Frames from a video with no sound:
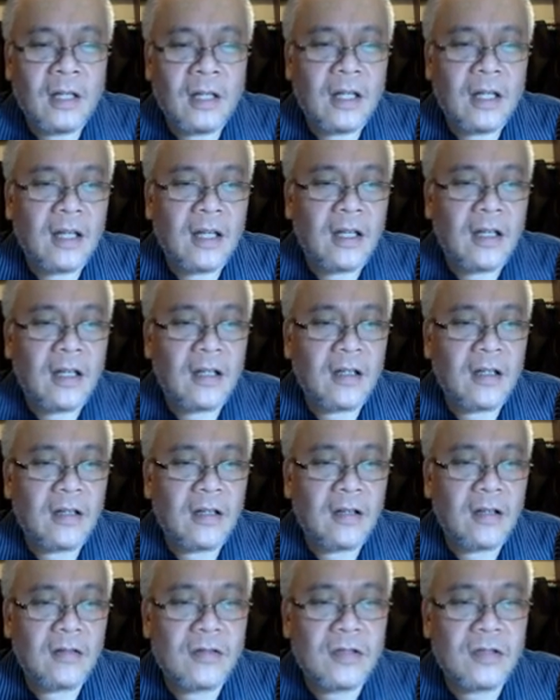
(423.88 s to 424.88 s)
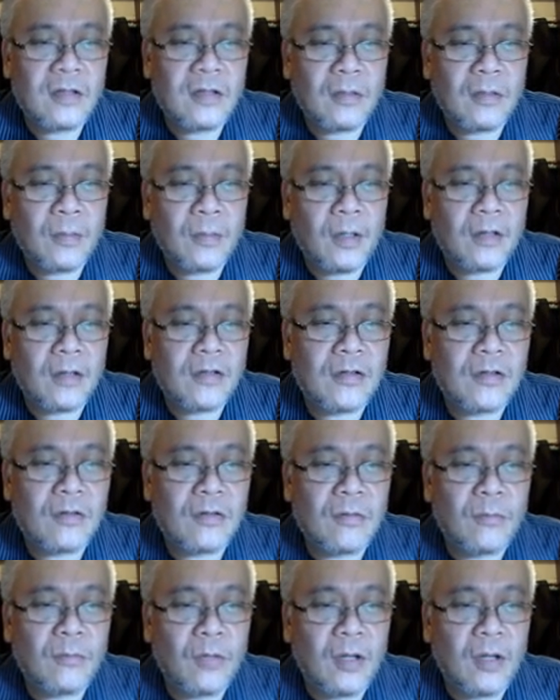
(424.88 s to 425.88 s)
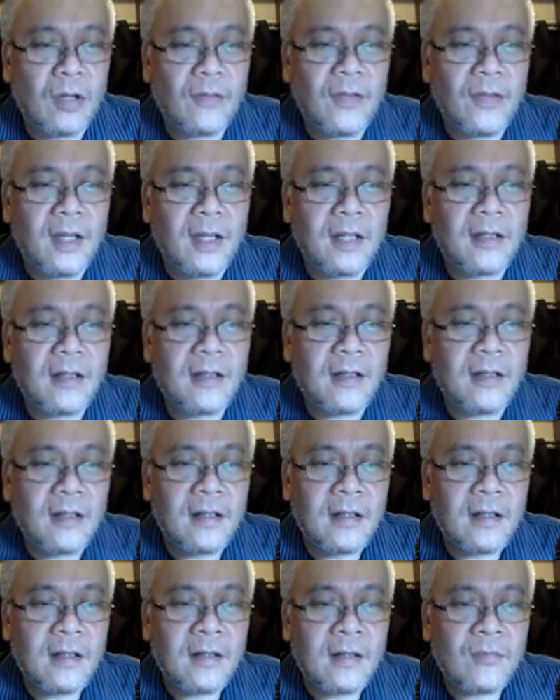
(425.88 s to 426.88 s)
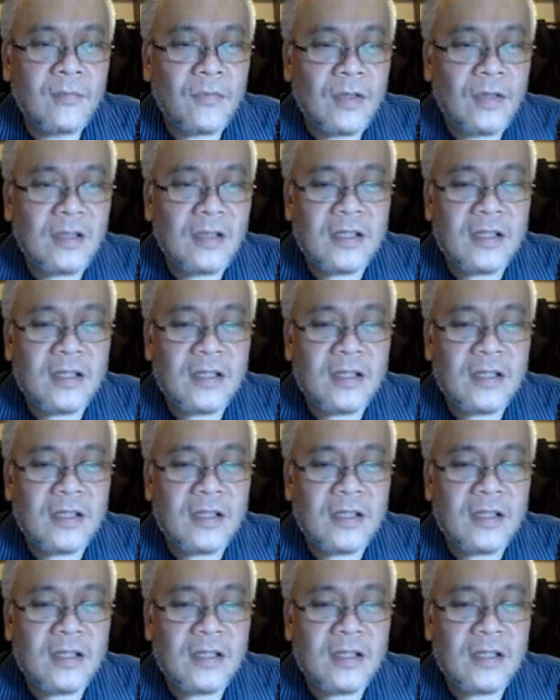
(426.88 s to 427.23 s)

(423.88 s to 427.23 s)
And here's tropical storm Bolaven, which is